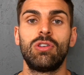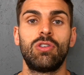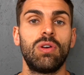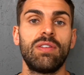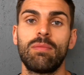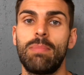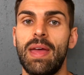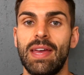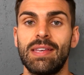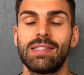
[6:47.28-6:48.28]
don't even
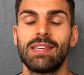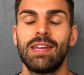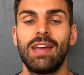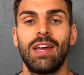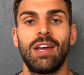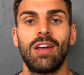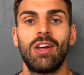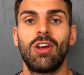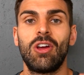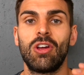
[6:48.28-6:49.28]
pay us,
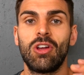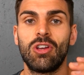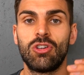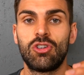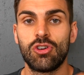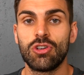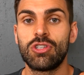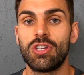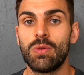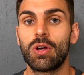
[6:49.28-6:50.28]

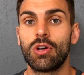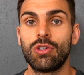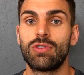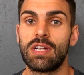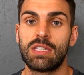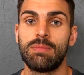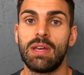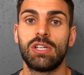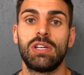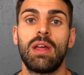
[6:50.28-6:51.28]
just do a good
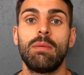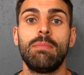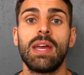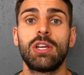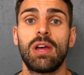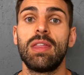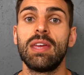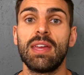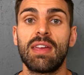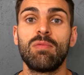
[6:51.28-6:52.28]
transformation and make sure
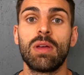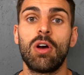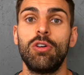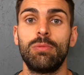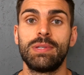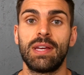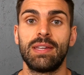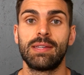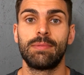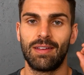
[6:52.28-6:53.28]
that you give me one hundred
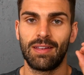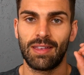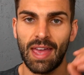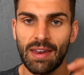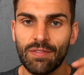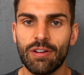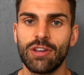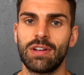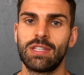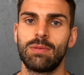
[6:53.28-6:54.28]
percent. Getting free
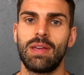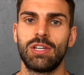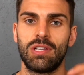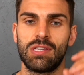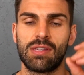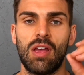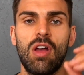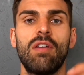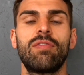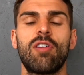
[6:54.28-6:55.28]
transformations
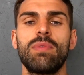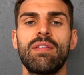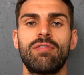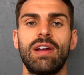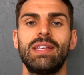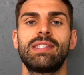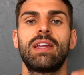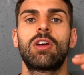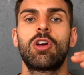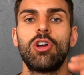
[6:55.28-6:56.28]
from your friends that
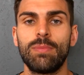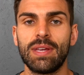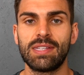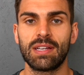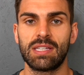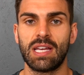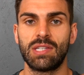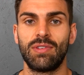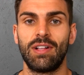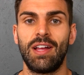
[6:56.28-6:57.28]
are gonna be
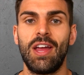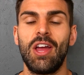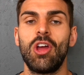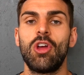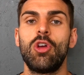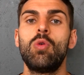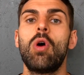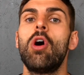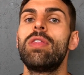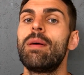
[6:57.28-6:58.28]
successful,
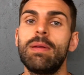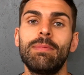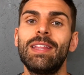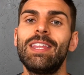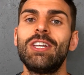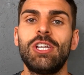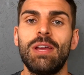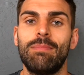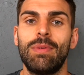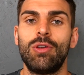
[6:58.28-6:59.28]
who other people in the
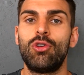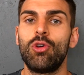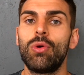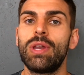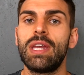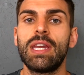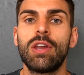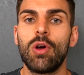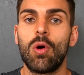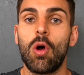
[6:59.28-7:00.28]
gym don't need to
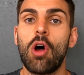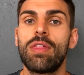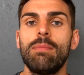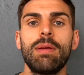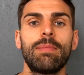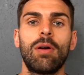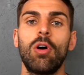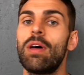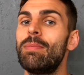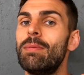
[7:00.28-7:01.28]
know, other, me
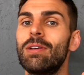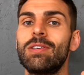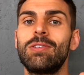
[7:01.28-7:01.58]
other people on